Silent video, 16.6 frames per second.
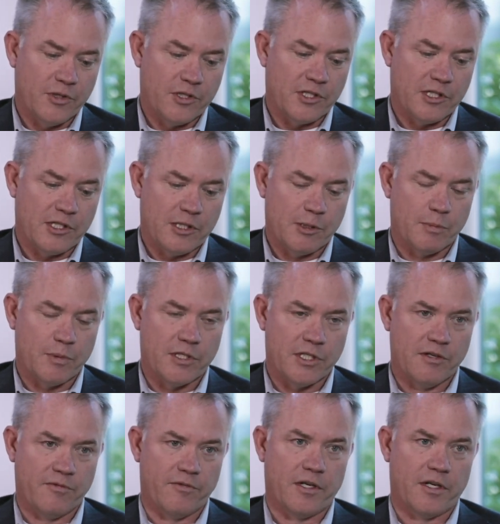
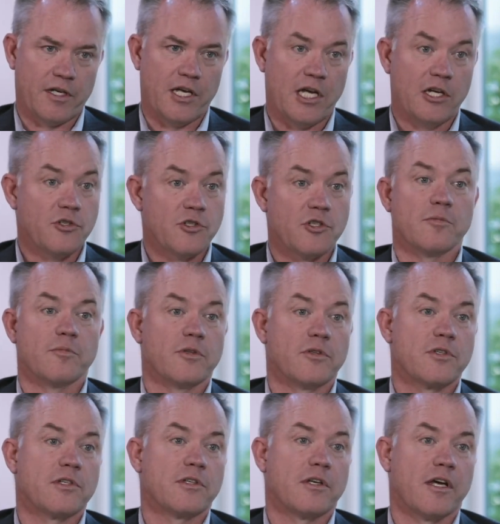specific
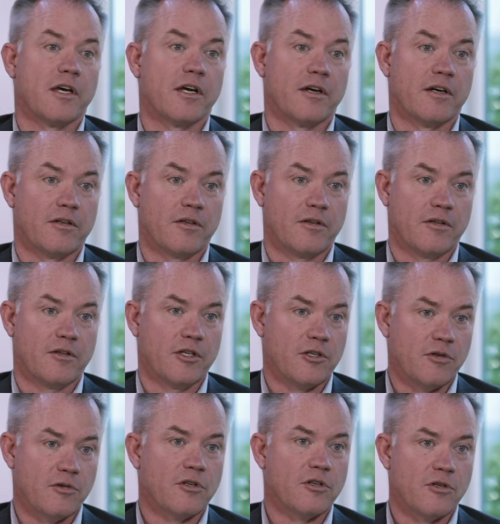instruments that
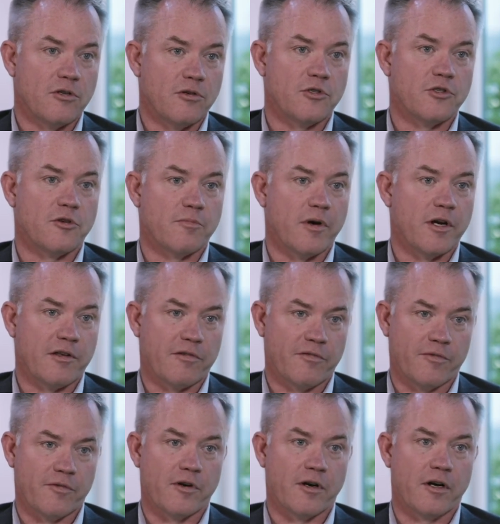you can use your money
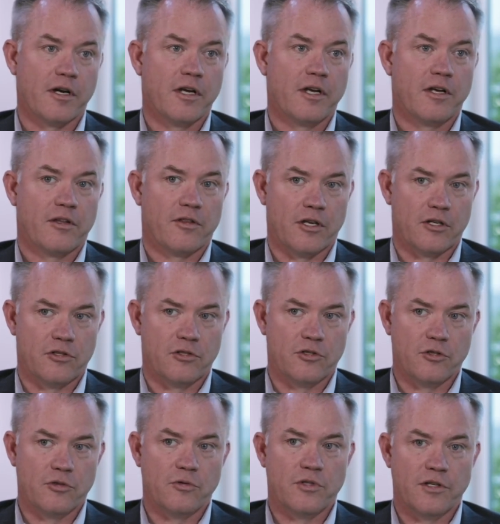for that
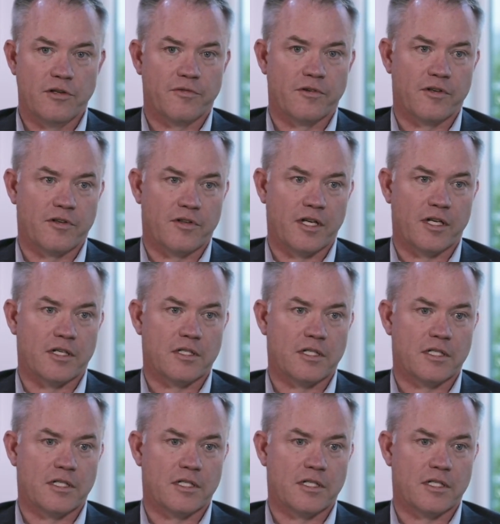do different things.